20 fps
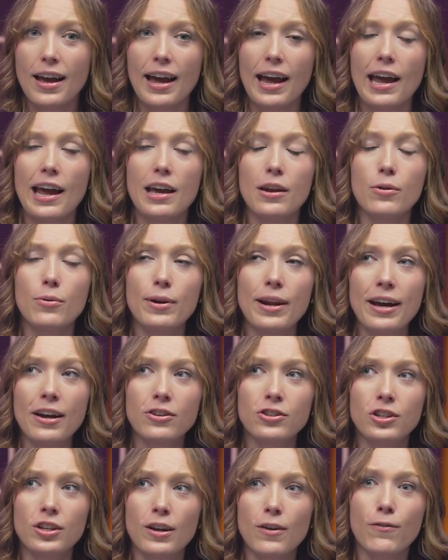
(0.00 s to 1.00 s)
And it would
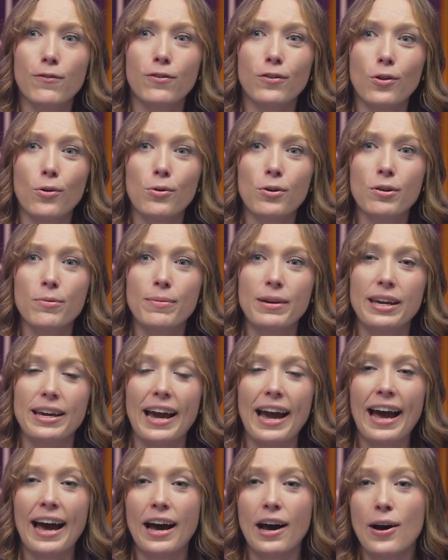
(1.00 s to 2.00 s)
actually floor me
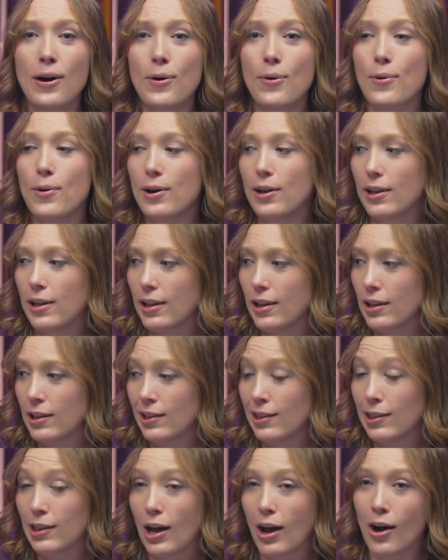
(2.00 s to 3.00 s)
how
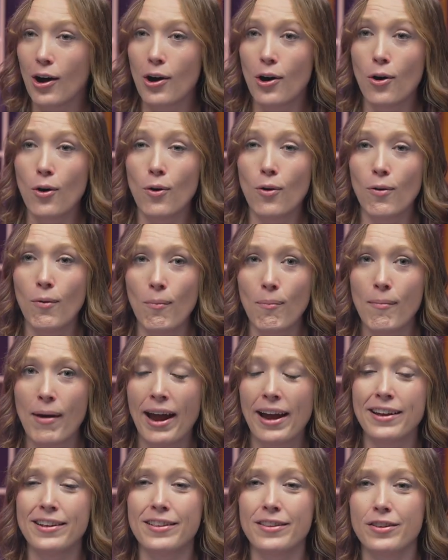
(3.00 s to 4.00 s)
low
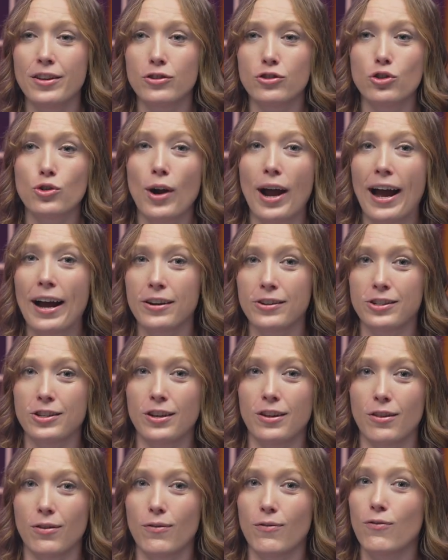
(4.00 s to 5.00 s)
men's
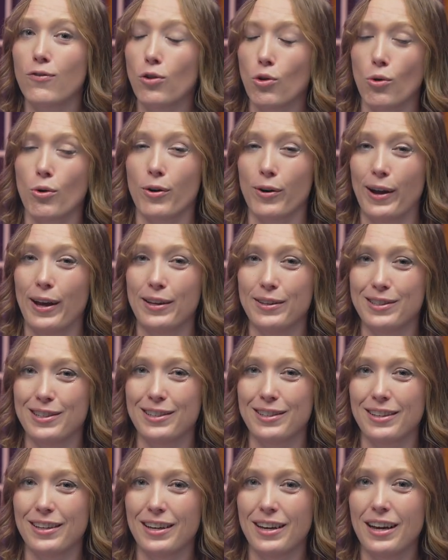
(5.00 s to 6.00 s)
attraction floor is.
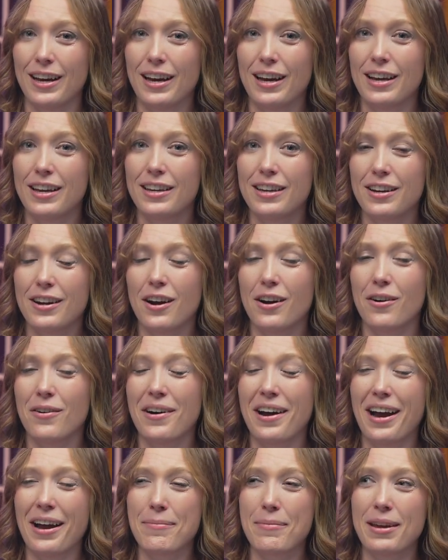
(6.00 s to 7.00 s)

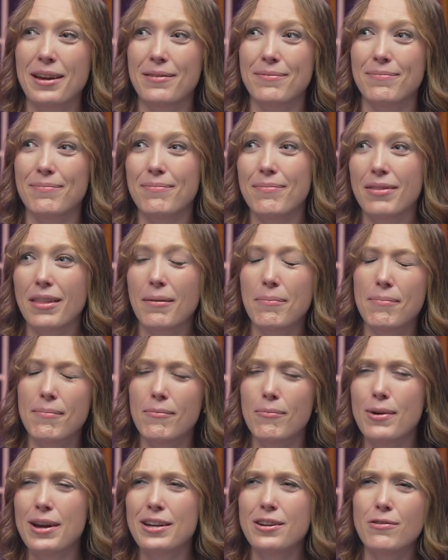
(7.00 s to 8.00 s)
I mean,
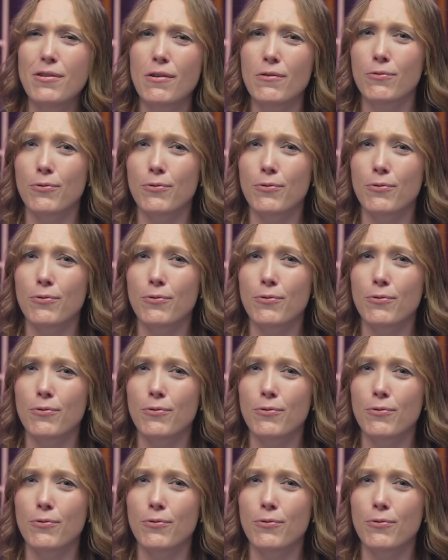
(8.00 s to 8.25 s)
we do have